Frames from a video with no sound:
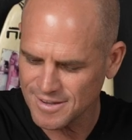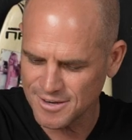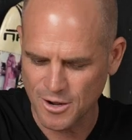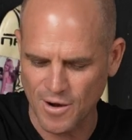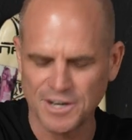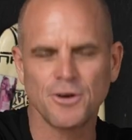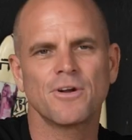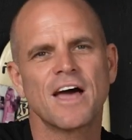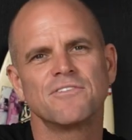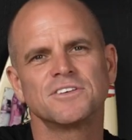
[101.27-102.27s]
No, I don't
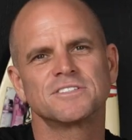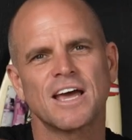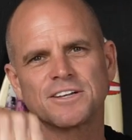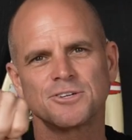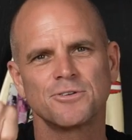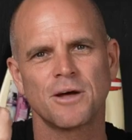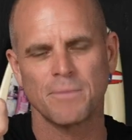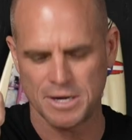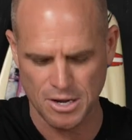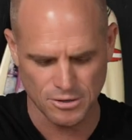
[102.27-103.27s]
have this tattooed on
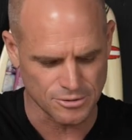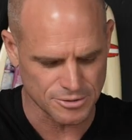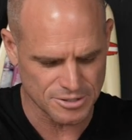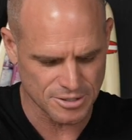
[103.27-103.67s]
my knuckles.